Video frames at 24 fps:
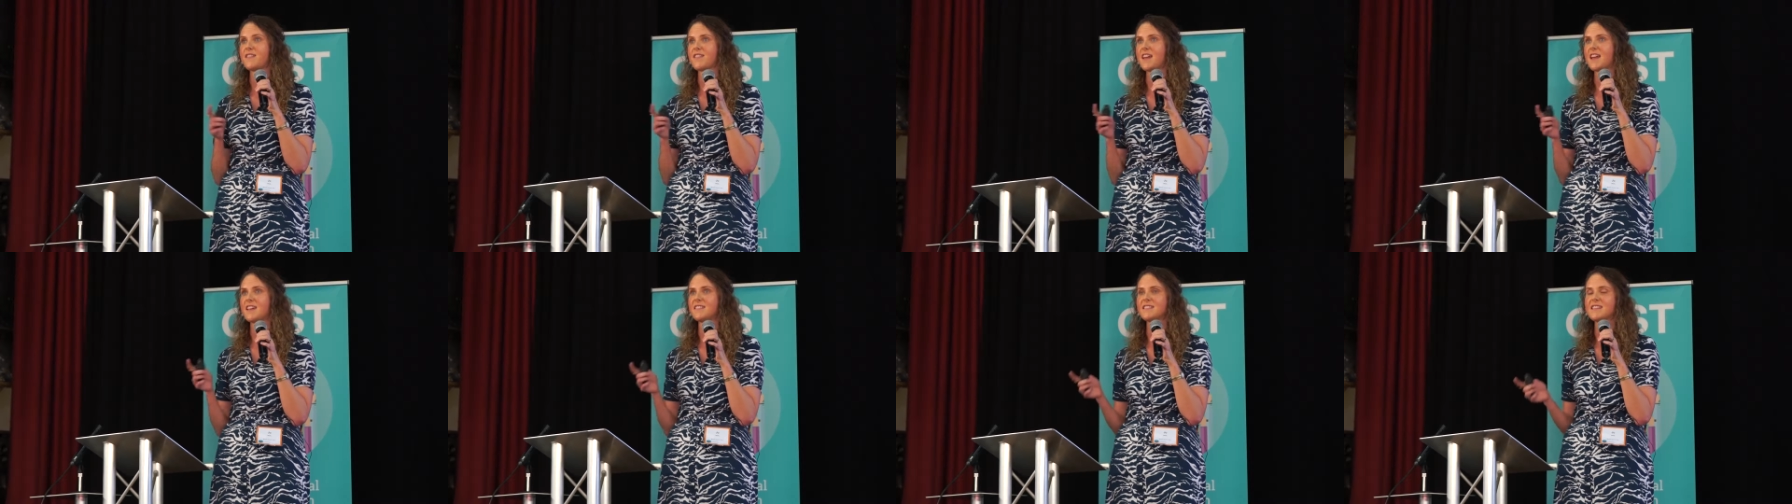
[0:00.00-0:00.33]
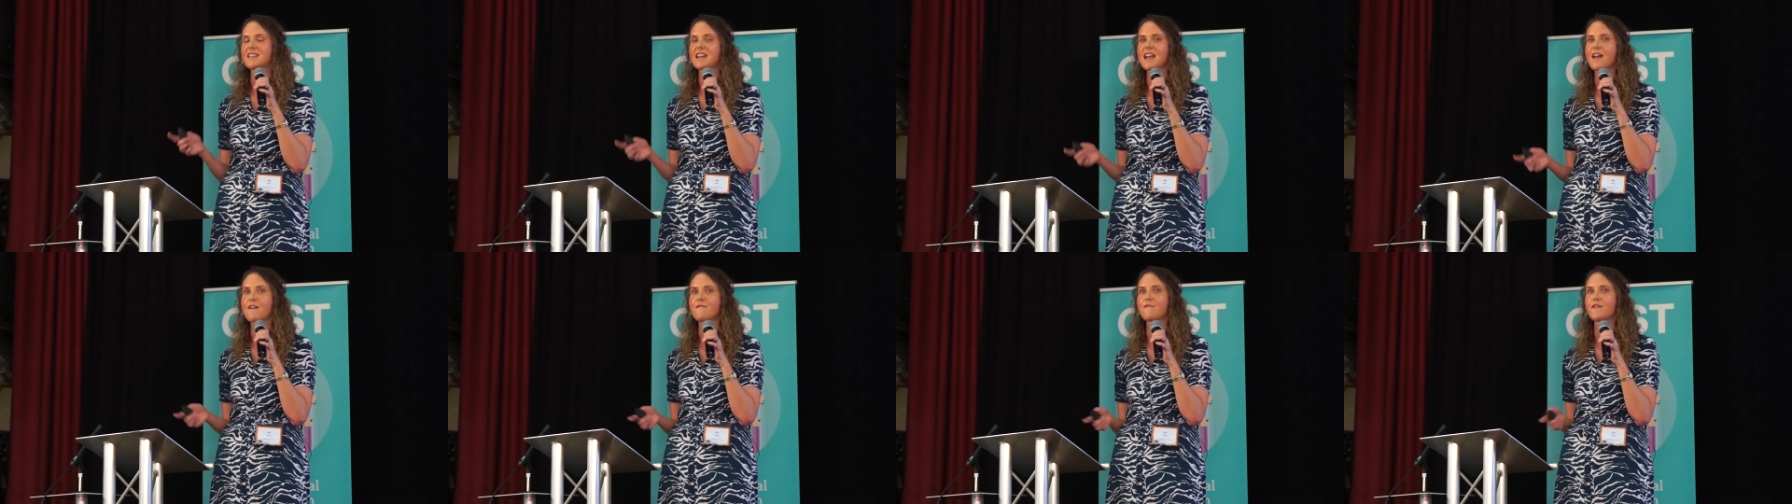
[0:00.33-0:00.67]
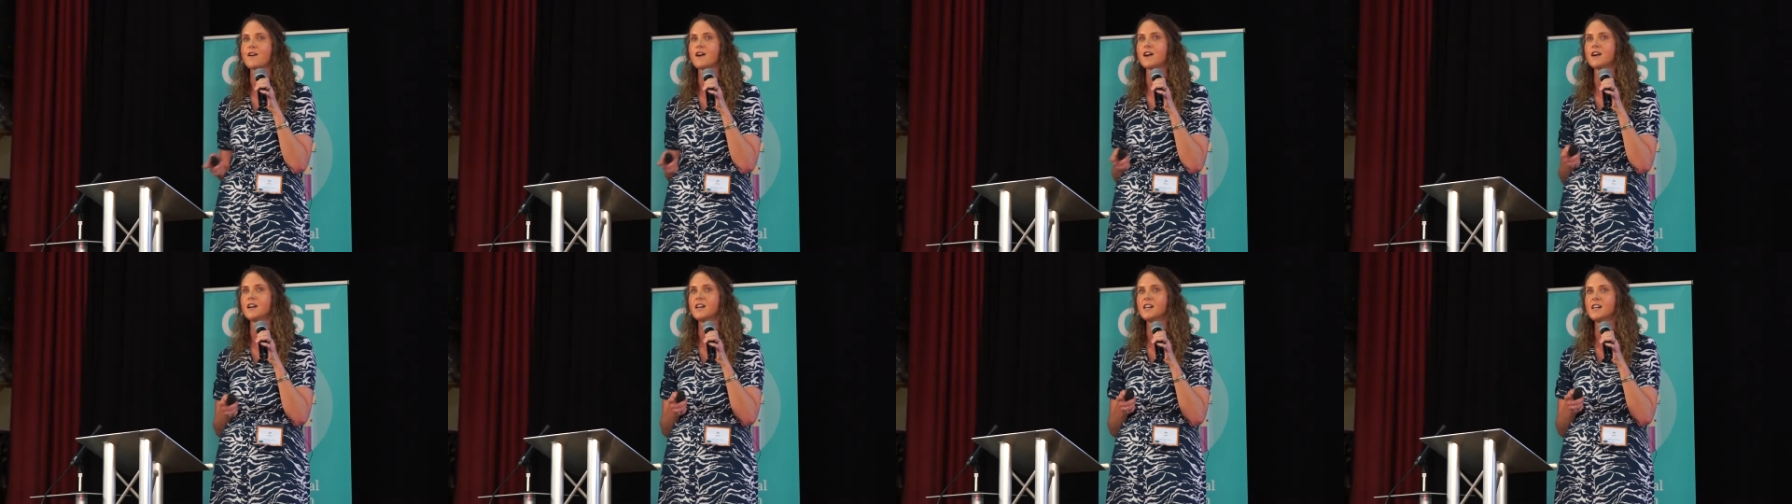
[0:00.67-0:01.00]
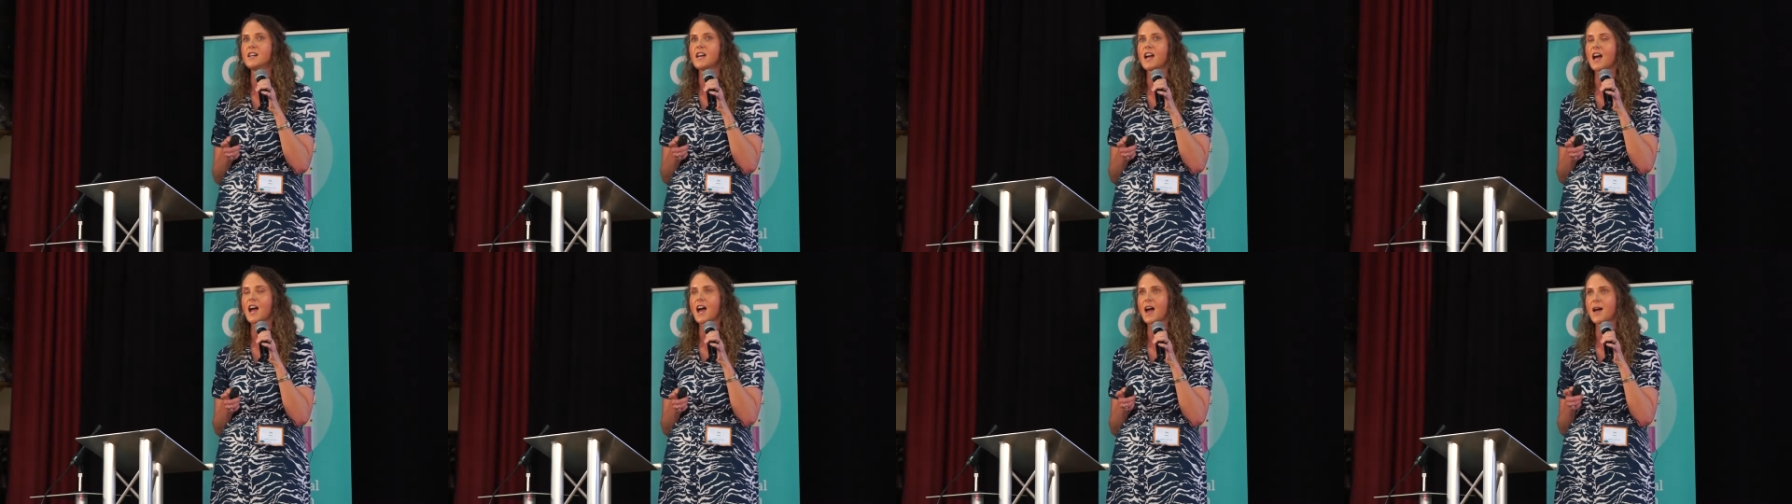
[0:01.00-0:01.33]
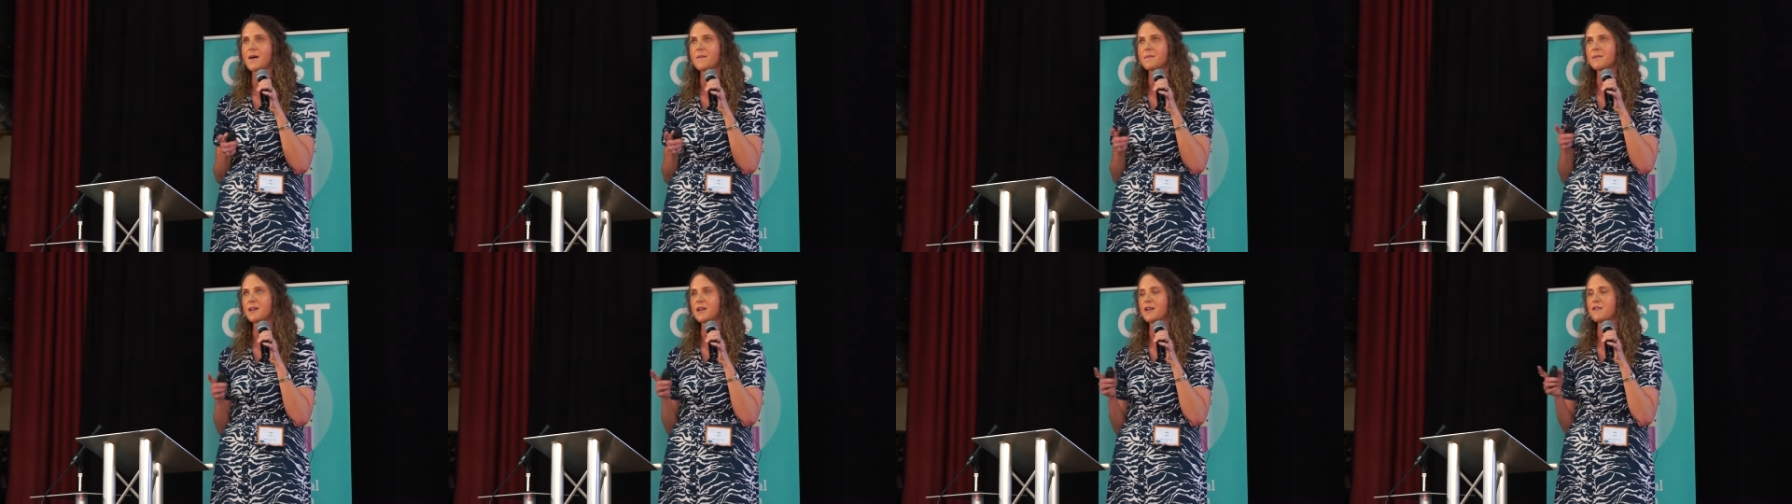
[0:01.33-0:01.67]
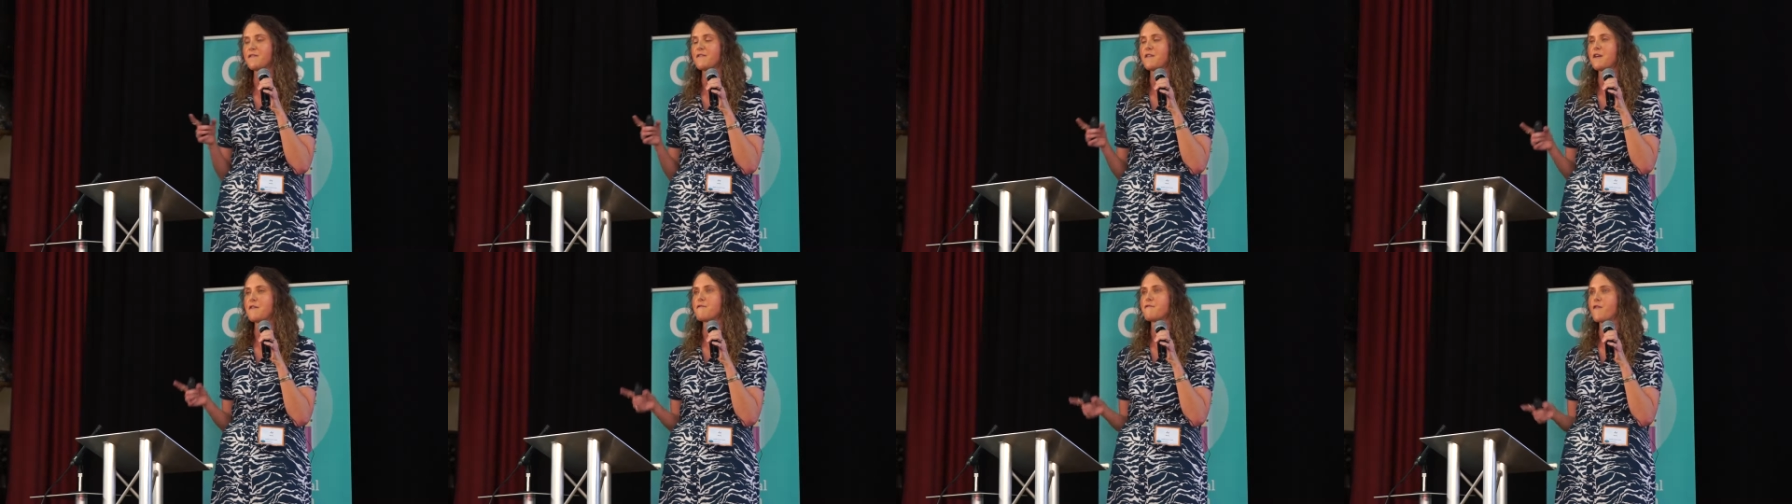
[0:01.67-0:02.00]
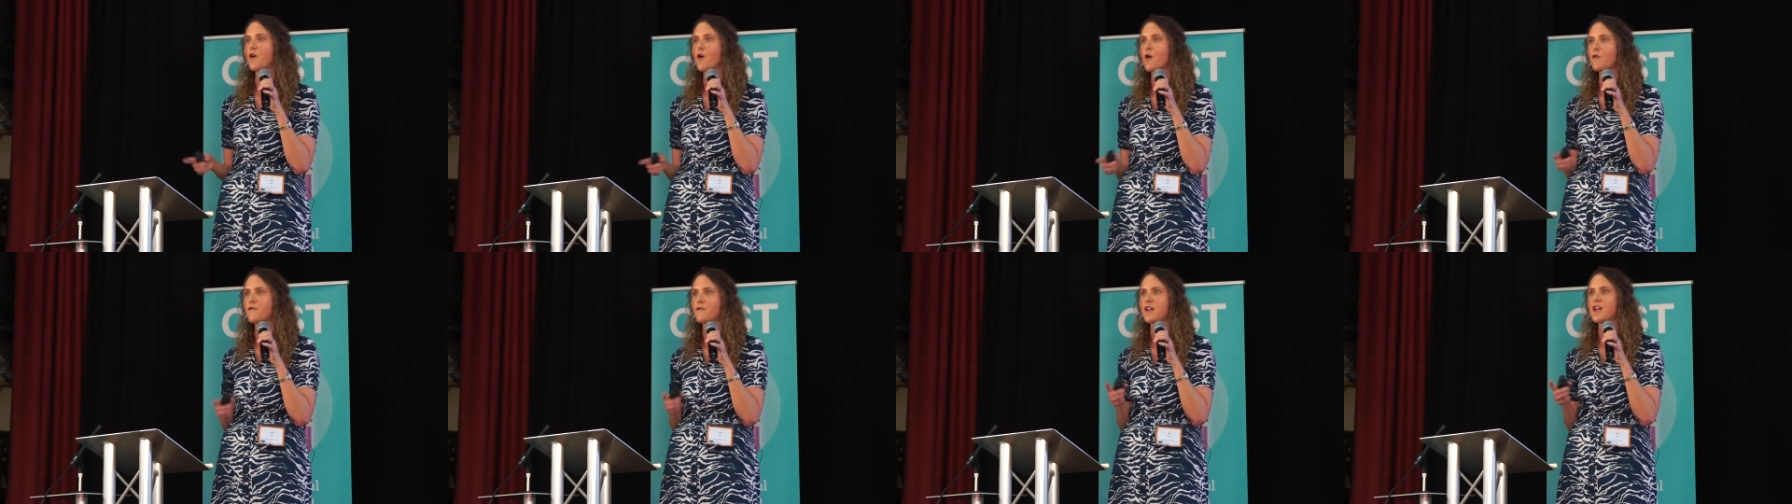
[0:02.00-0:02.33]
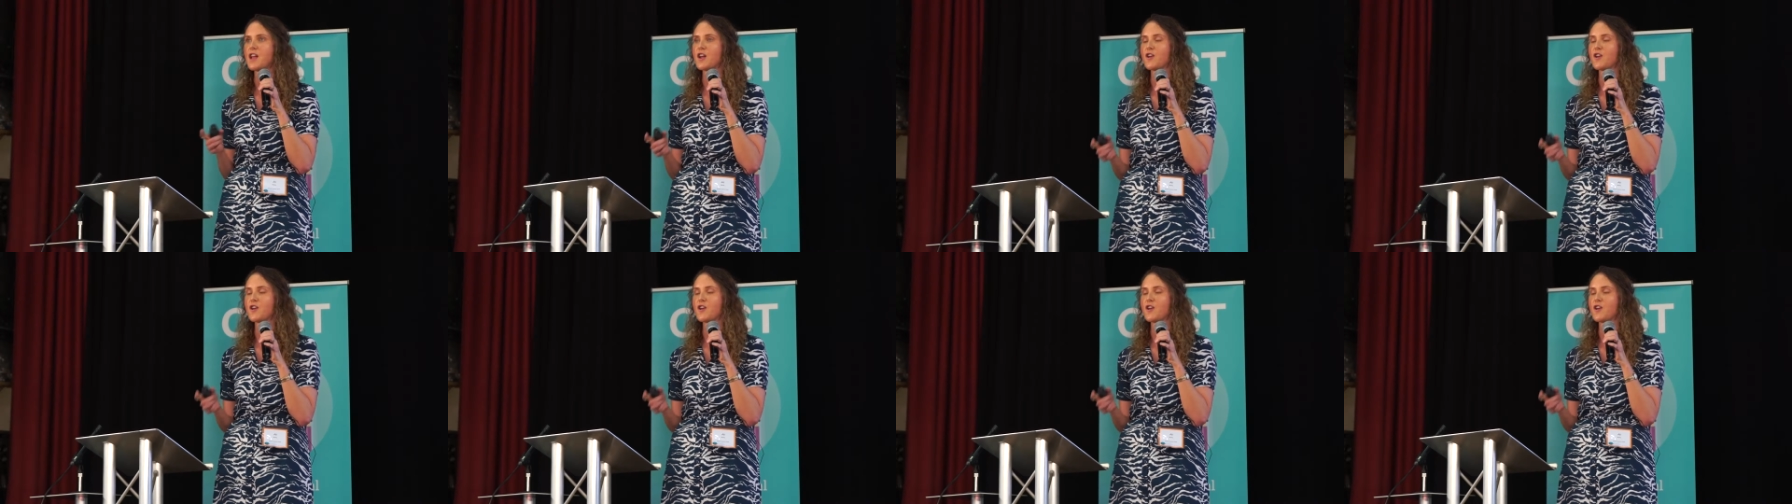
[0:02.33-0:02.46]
That's an ever kind of evolving,